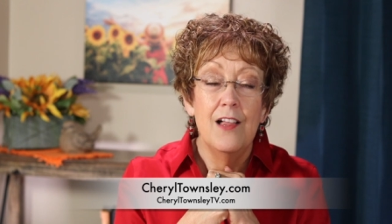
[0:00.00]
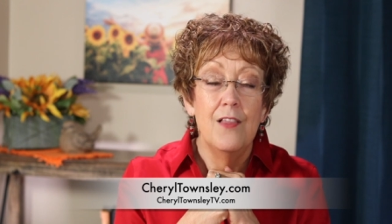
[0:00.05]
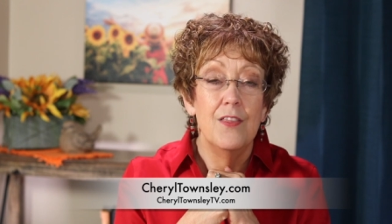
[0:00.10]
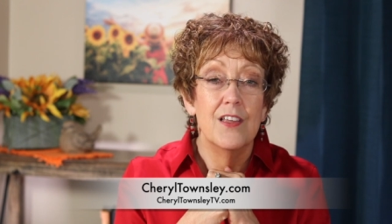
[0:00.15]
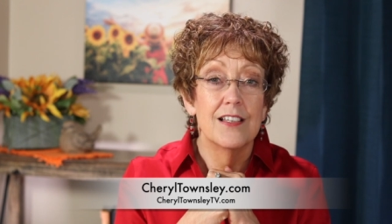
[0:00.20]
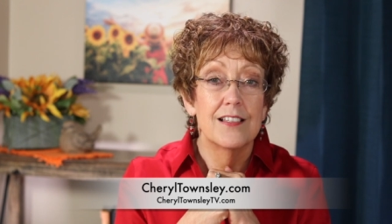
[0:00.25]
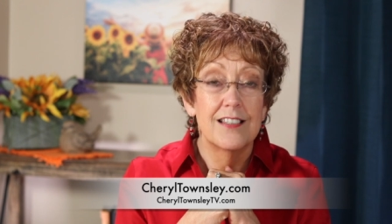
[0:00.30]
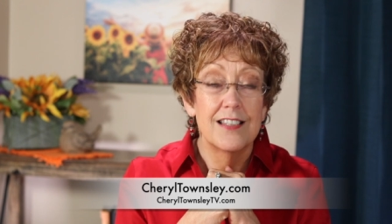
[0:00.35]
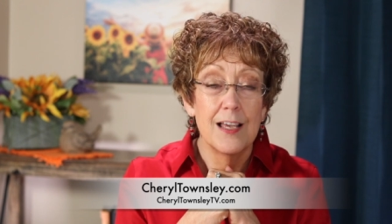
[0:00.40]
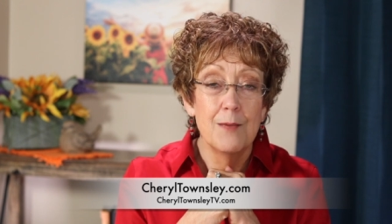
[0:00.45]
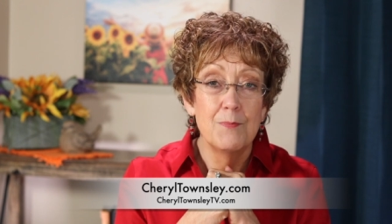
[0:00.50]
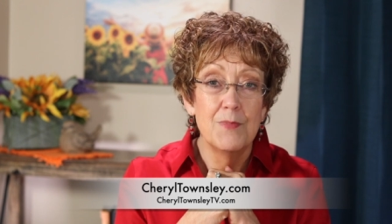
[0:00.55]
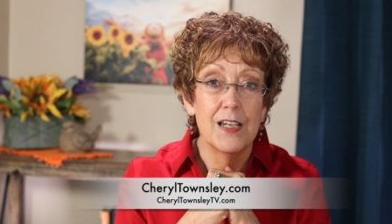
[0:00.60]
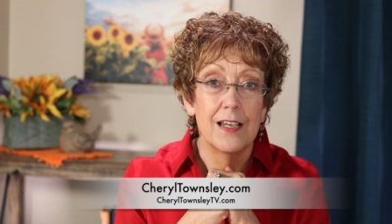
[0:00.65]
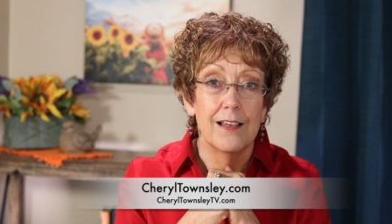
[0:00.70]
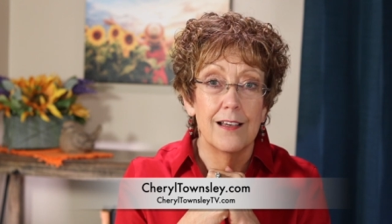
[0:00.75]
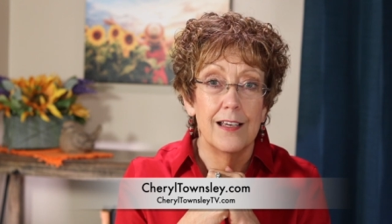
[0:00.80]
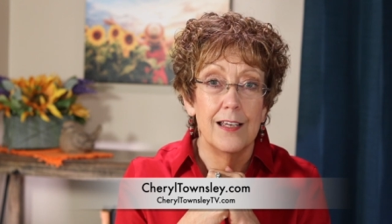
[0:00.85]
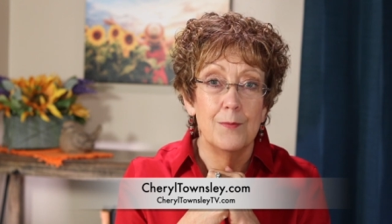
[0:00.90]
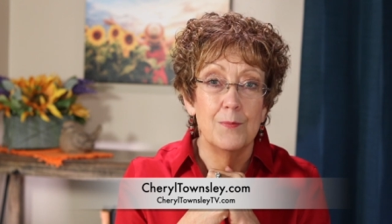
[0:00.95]
that
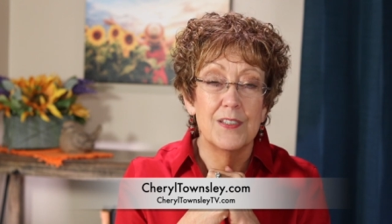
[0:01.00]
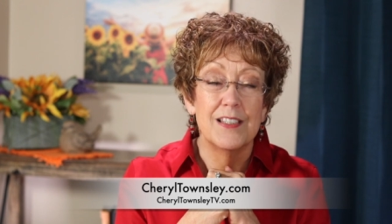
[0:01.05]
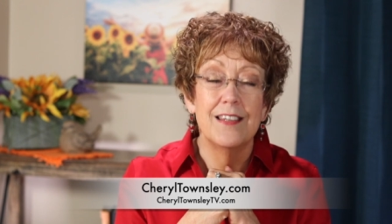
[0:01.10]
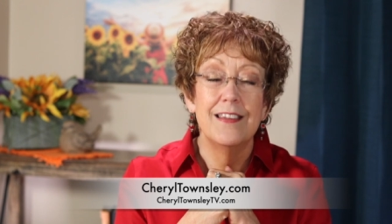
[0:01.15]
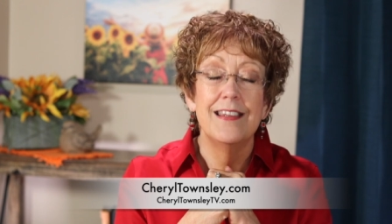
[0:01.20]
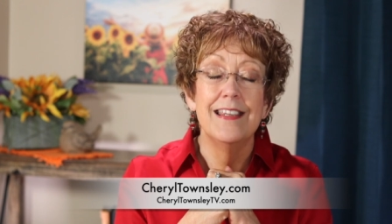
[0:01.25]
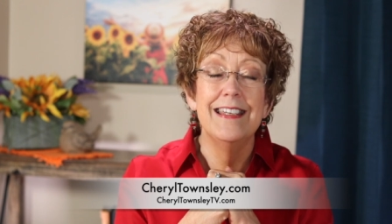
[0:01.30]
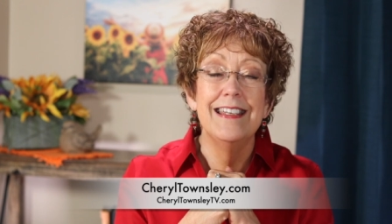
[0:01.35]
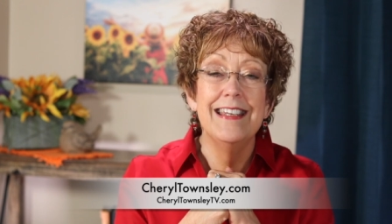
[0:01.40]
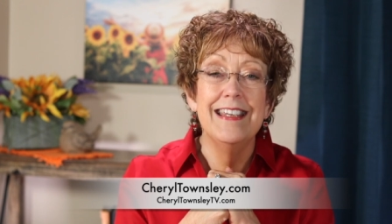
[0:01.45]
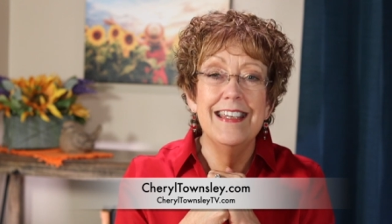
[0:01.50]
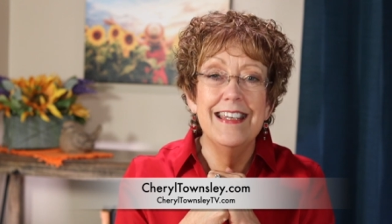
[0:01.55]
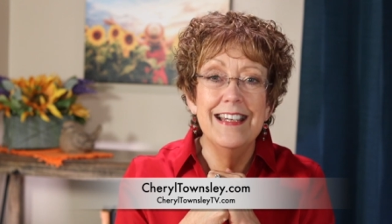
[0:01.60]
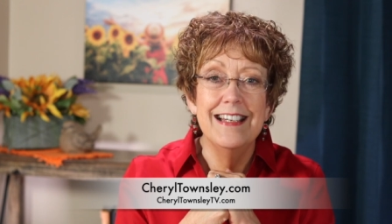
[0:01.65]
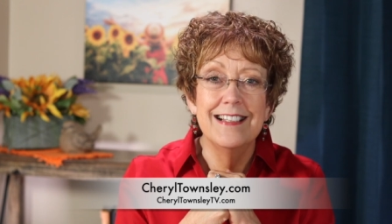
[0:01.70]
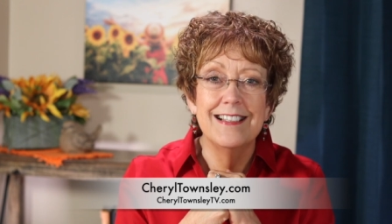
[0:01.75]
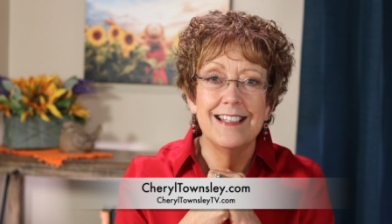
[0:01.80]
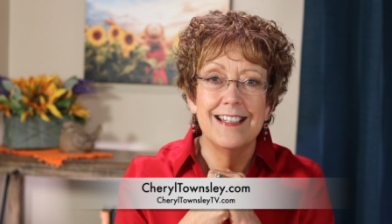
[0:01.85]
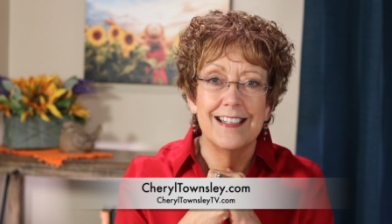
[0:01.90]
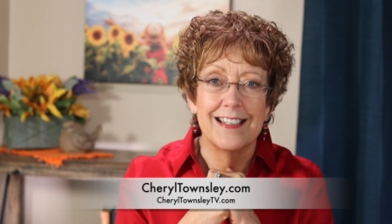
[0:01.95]
sometimes the
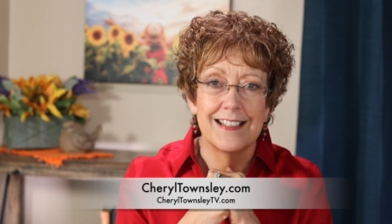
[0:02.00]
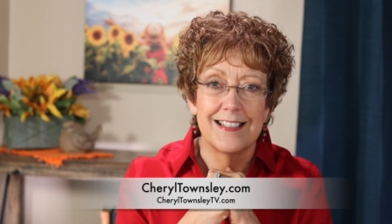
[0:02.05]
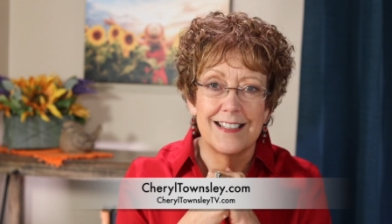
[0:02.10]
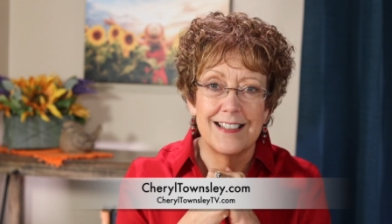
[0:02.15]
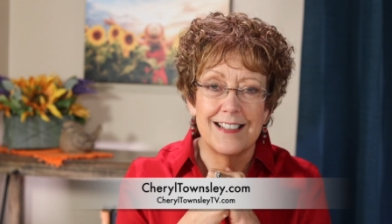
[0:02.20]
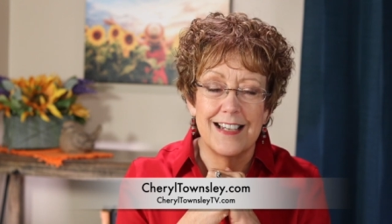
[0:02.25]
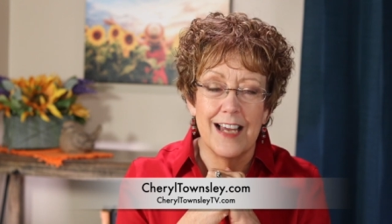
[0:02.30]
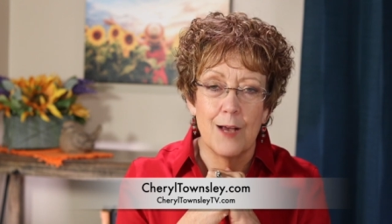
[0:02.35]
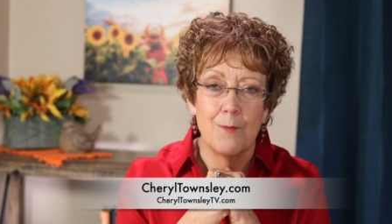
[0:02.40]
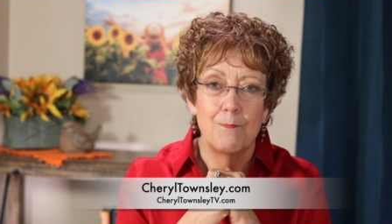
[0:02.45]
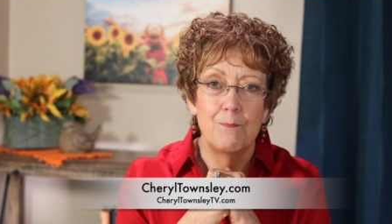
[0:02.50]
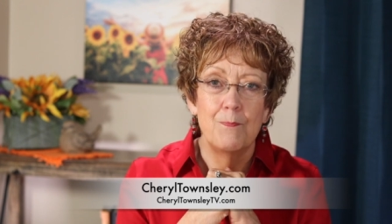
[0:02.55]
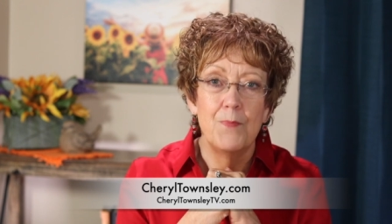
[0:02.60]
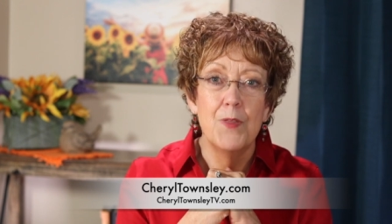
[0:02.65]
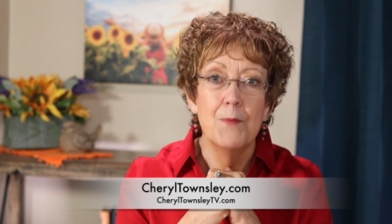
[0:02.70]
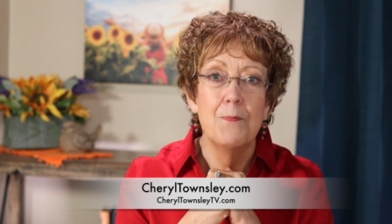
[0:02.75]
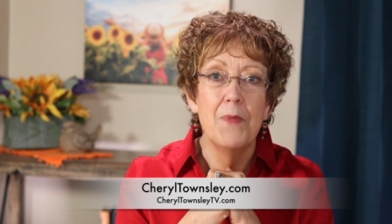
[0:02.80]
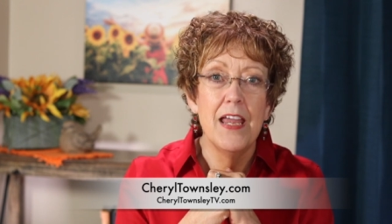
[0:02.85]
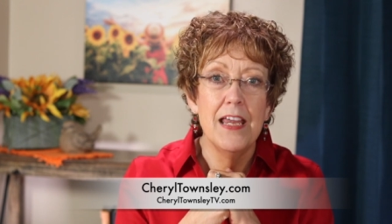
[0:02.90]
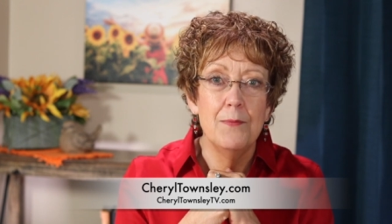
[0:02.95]
easiest step
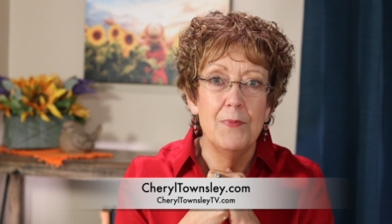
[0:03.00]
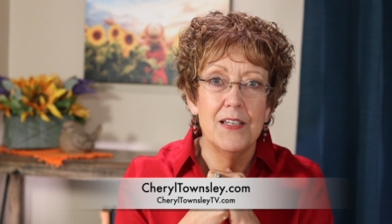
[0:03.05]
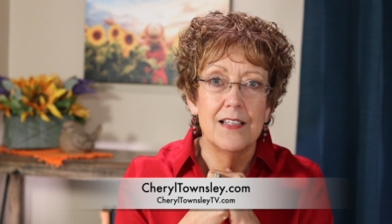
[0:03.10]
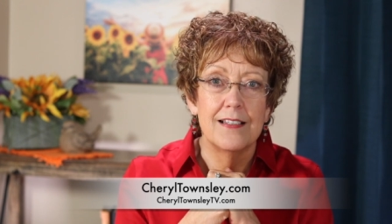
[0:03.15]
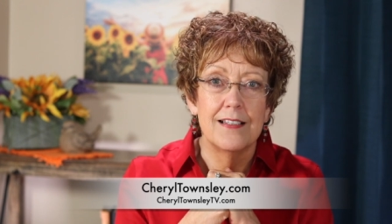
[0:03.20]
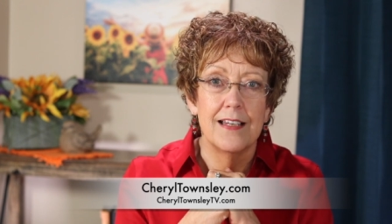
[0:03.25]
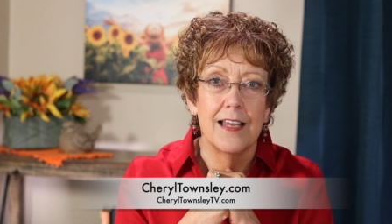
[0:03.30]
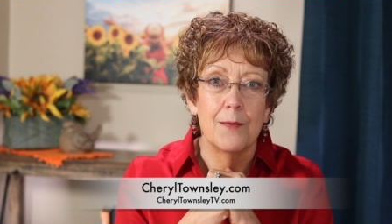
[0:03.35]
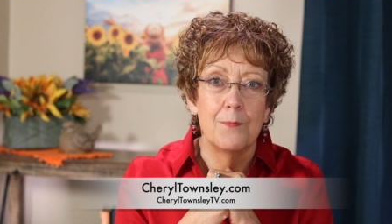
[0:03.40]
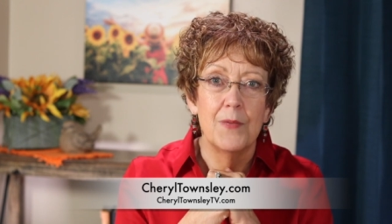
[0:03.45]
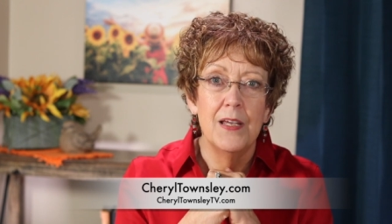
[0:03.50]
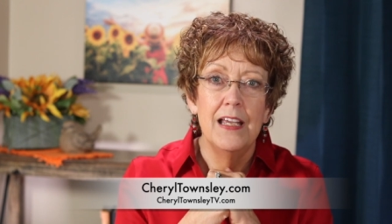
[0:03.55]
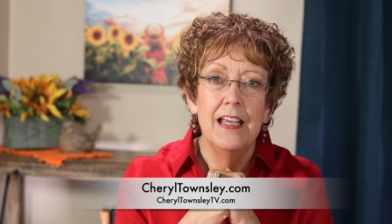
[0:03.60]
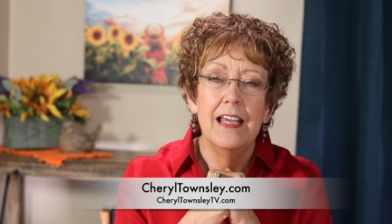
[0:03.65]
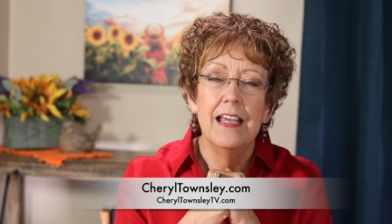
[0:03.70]
the baby step